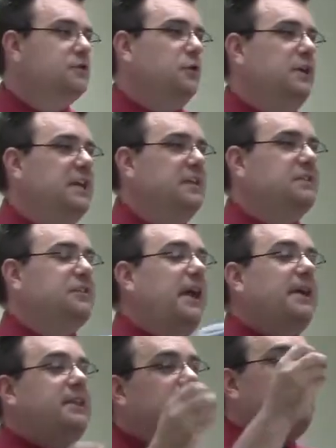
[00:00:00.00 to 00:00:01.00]
So he is
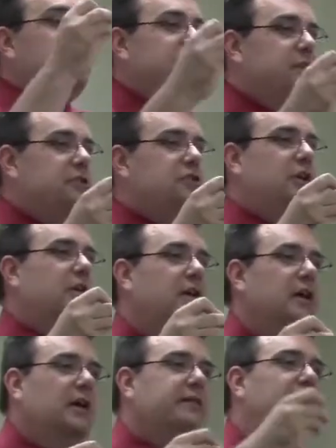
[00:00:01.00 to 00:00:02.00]
taking the
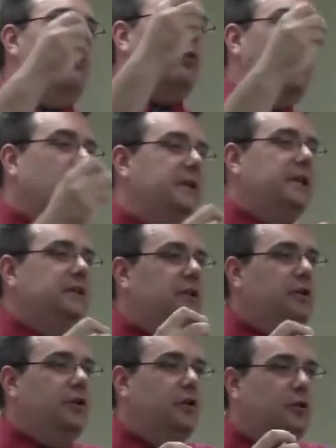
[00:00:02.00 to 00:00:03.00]
position that what we need
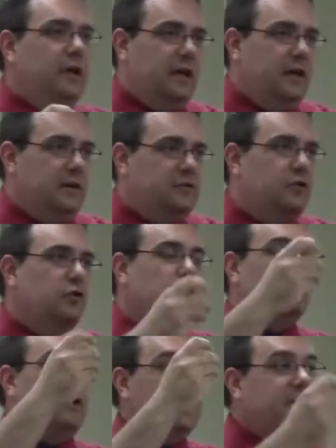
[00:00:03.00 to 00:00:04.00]
to do is
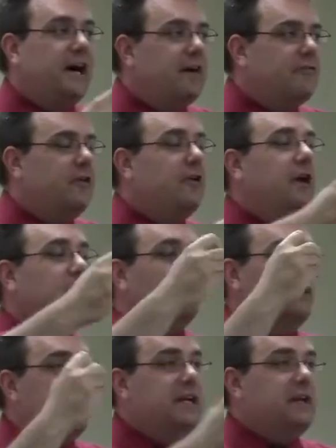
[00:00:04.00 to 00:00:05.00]
recover,
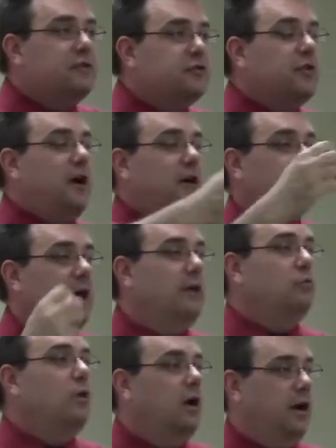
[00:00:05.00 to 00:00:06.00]
reconstruct,
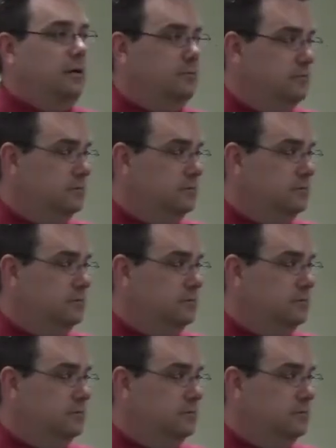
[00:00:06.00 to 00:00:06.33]
and what?